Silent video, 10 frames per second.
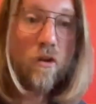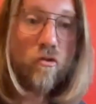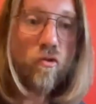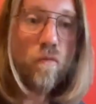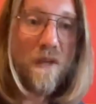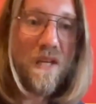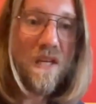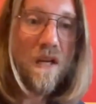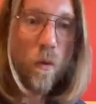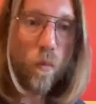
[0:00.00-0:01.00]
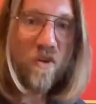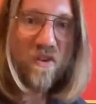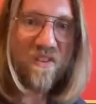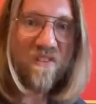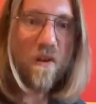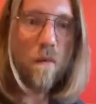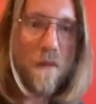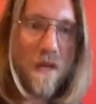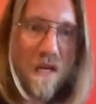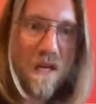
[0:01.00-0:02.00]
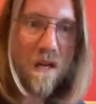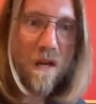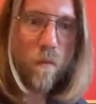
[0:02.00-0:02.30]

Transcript: to me, which is still me,